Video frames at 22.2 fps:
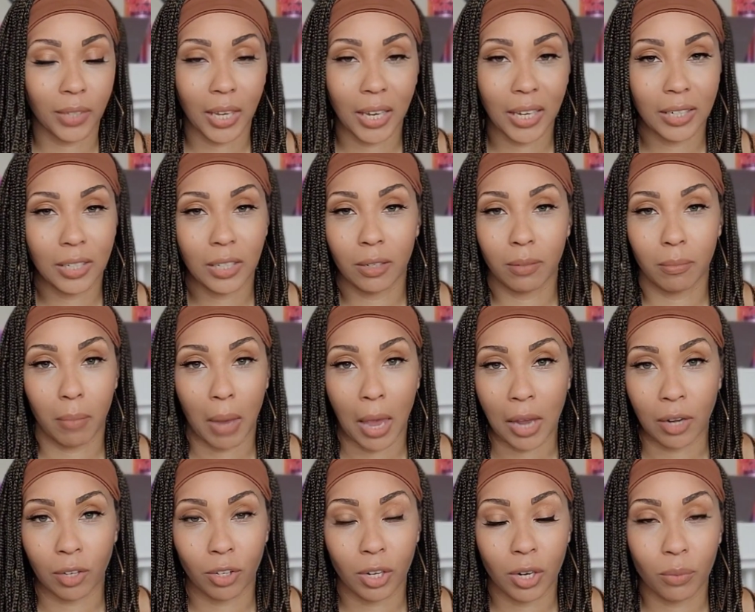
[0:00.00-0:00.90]
It didn't
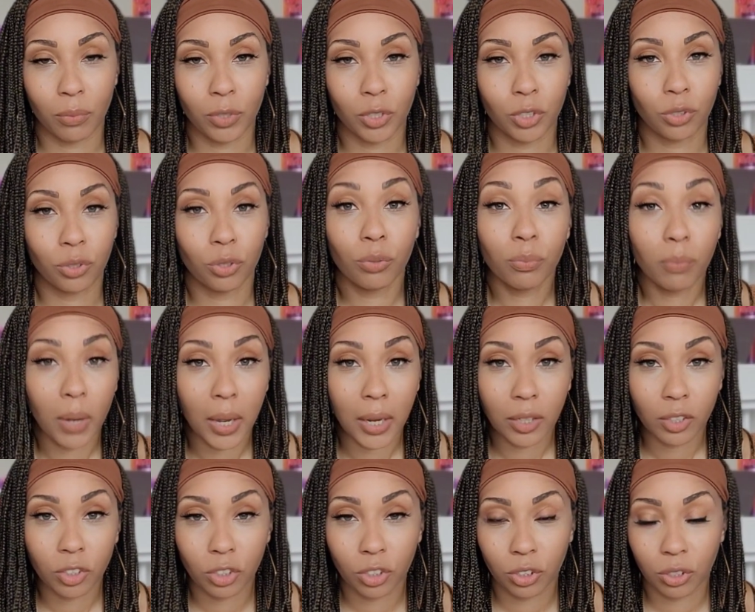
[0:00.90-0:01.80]
matter. It was too
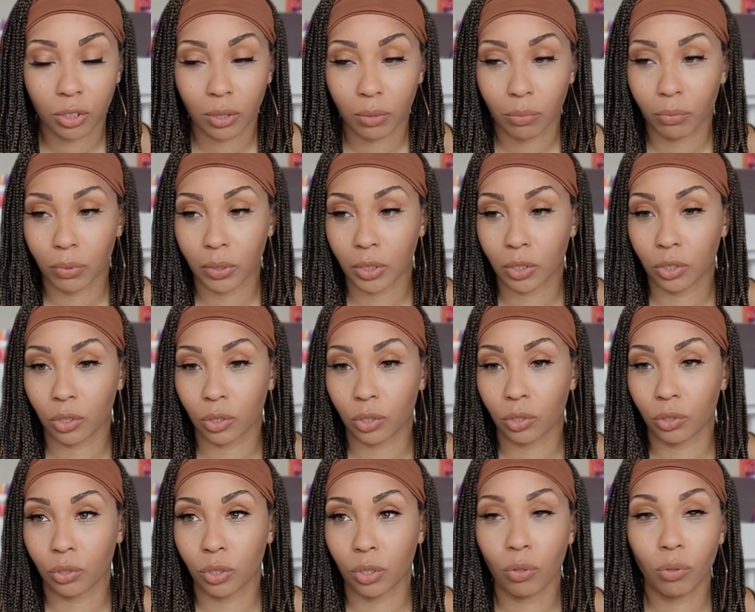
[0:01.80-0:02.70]
much. It was
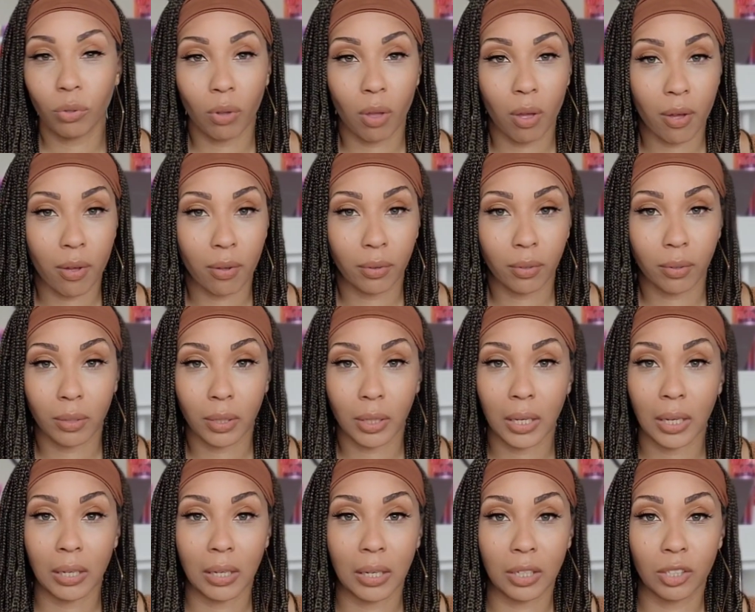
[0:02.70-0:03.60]
too long.
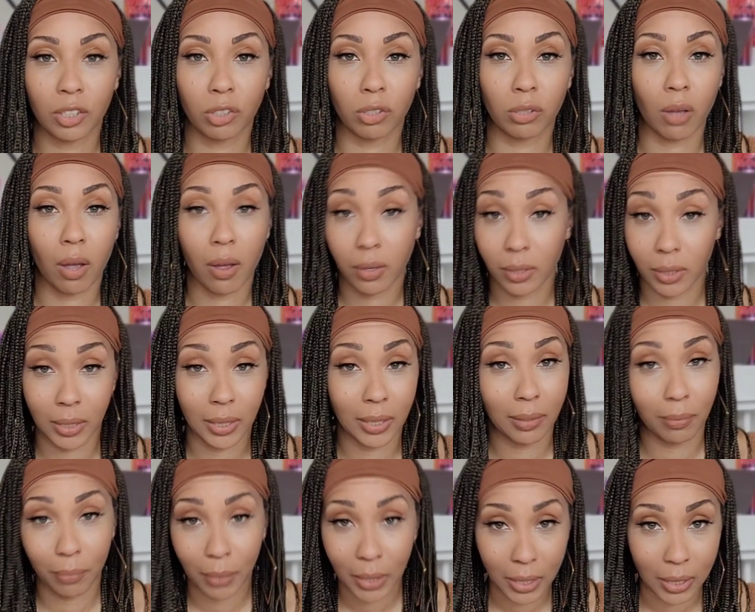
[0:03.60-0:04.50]
It
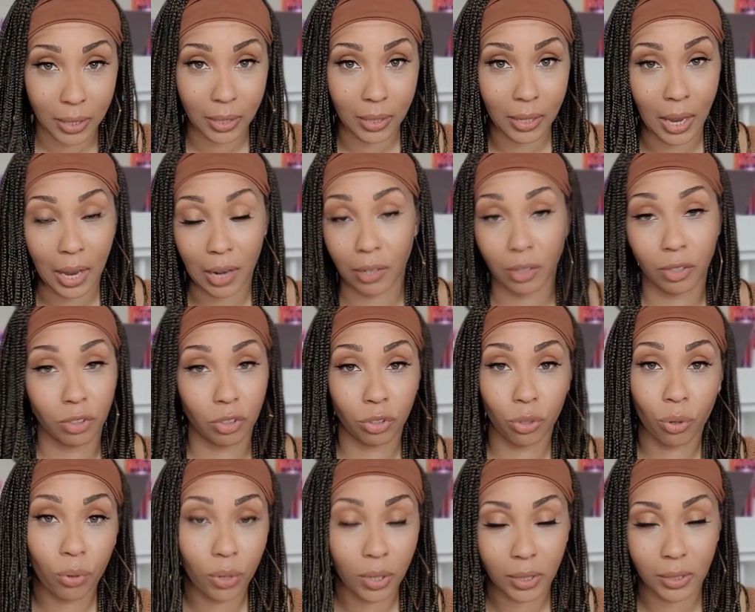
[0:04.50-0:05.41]
exhausted me and it
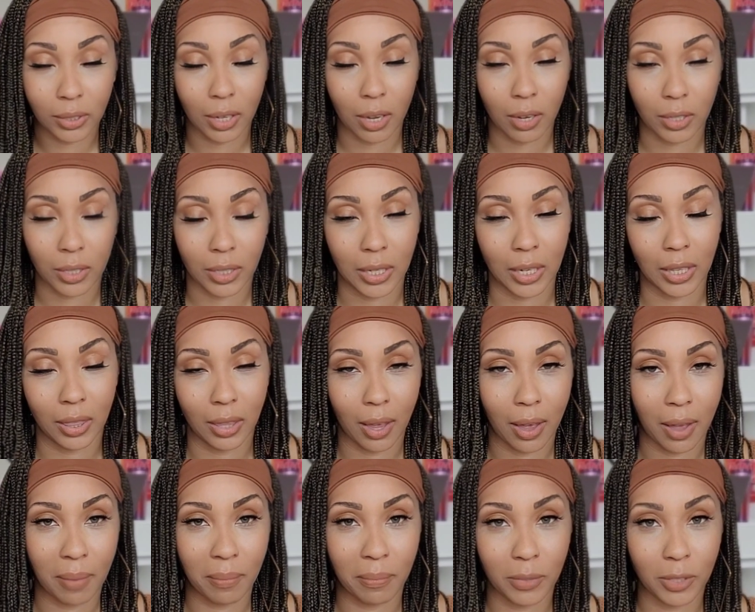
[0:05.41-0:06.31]
sure exhausted
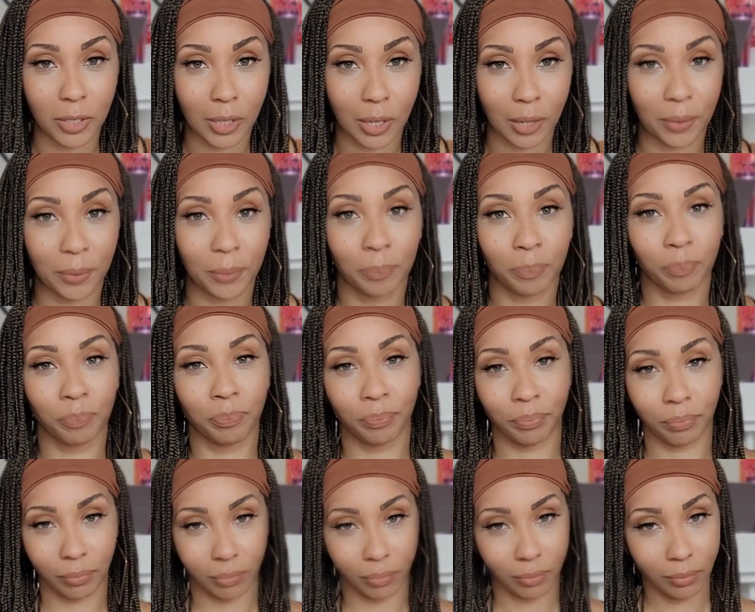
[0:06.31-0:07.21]
them. So
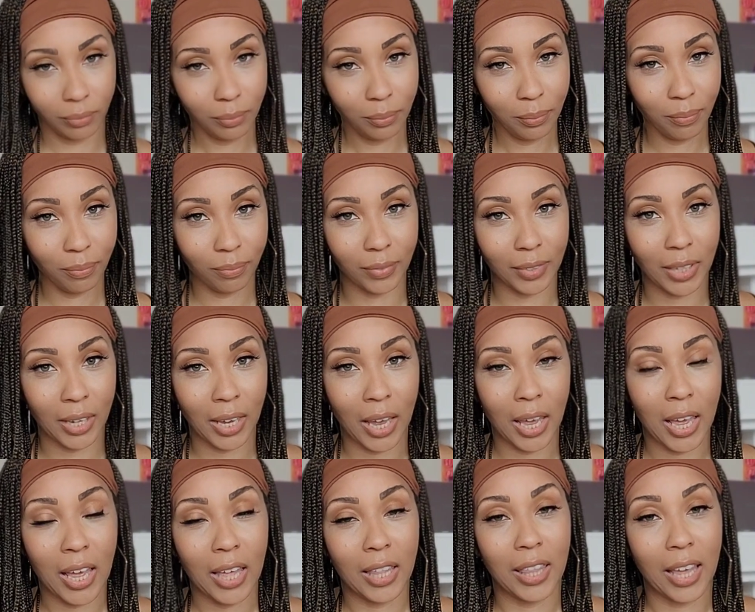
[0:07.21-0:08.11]

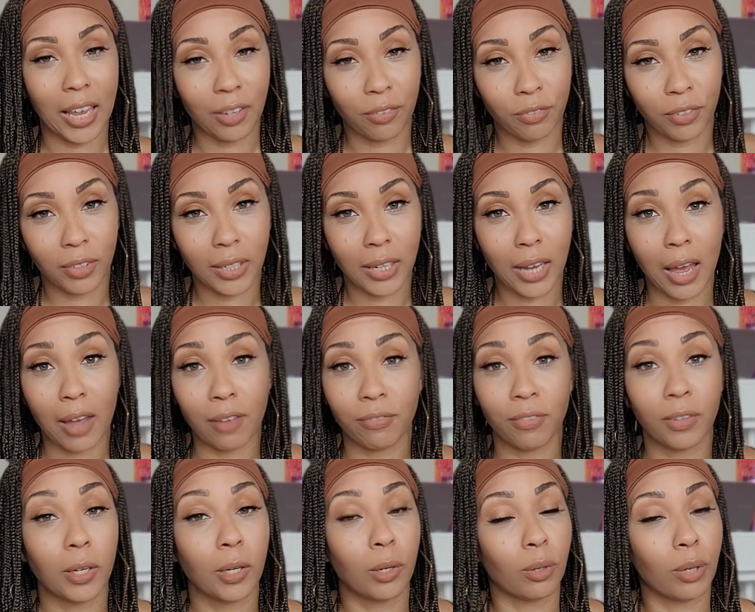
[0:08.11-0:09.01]
thankfully, I
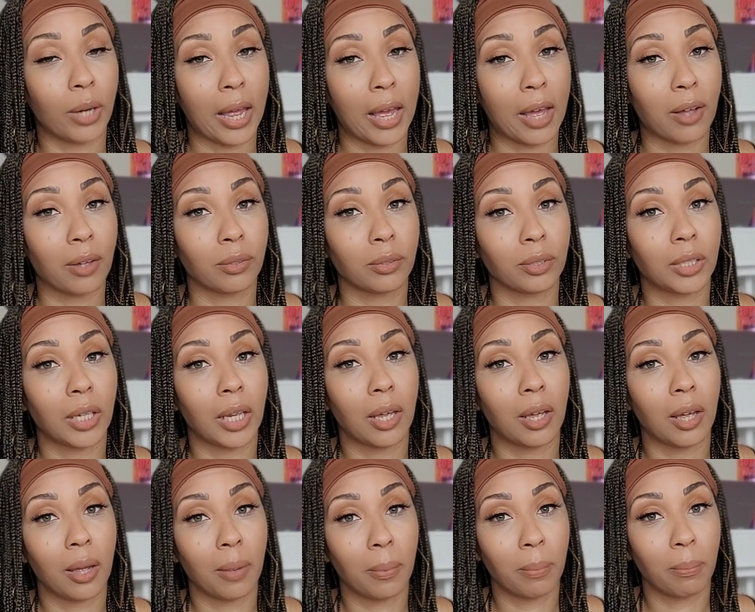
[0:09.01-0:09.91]
figured out
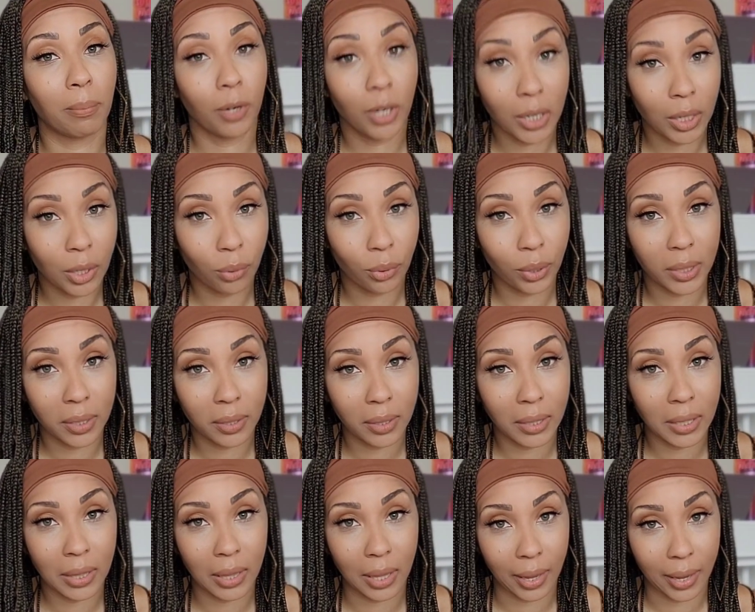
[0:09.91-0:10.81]
pretty
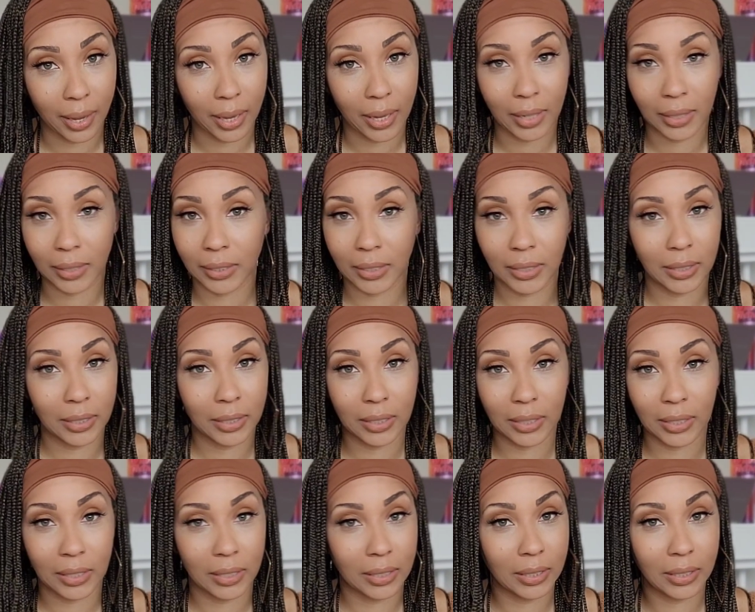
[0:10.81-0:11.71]
quickly that
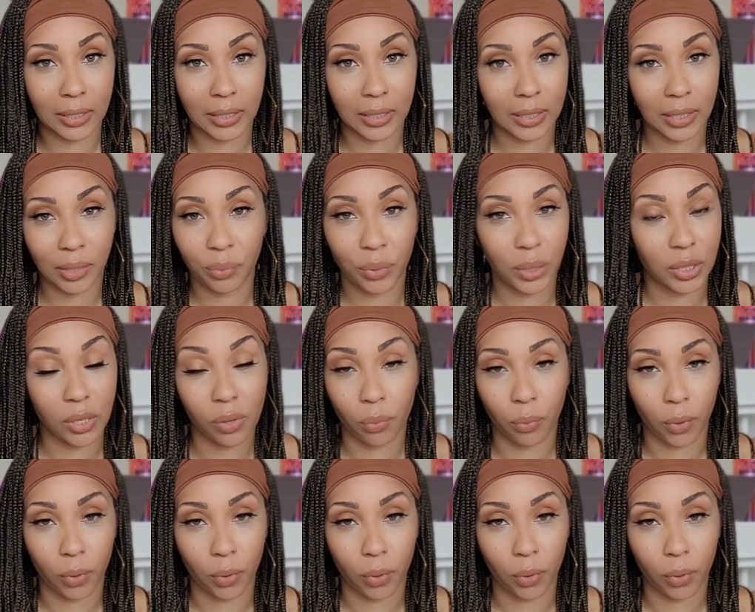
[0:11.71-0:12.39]
it wasn't